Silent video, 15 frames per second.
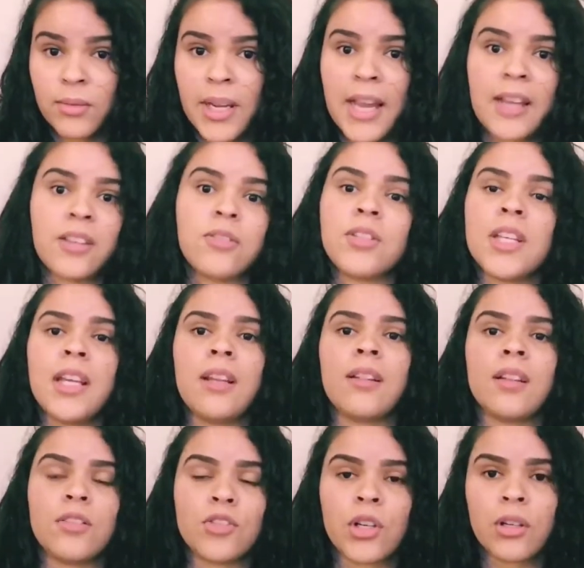Accutane,
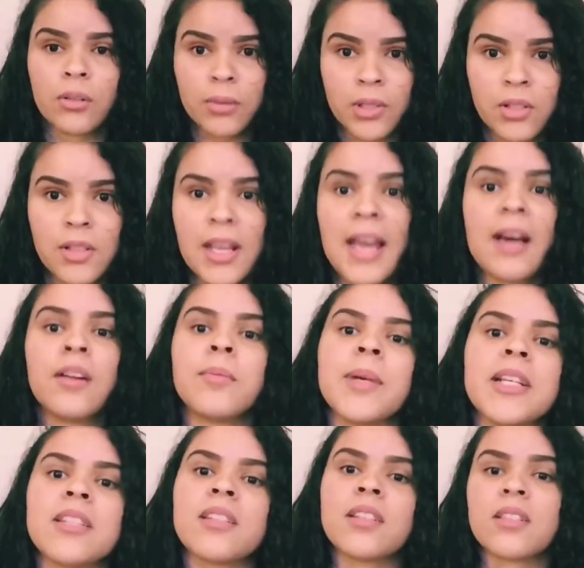the drug was out of
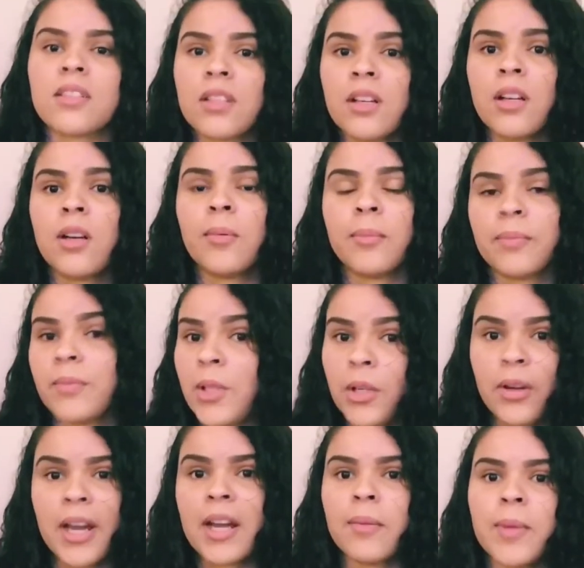my system,
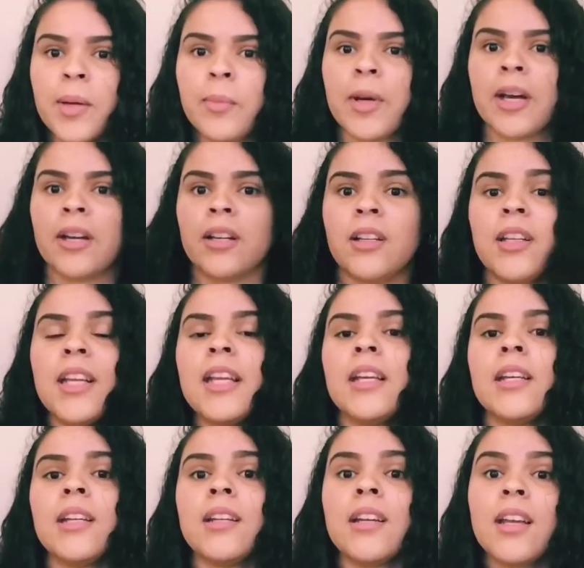out of my body,
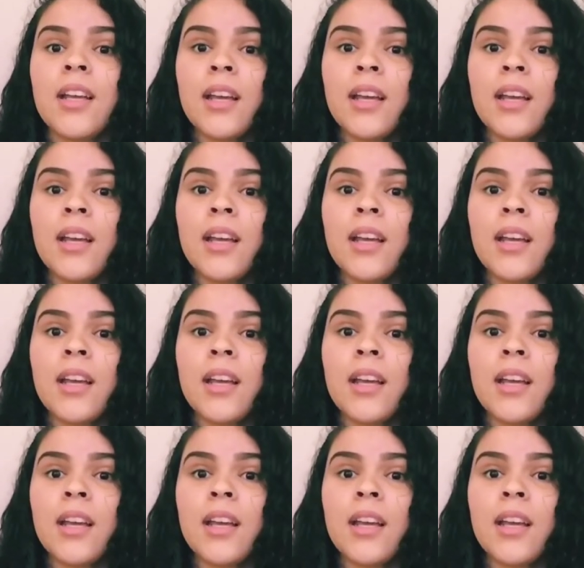and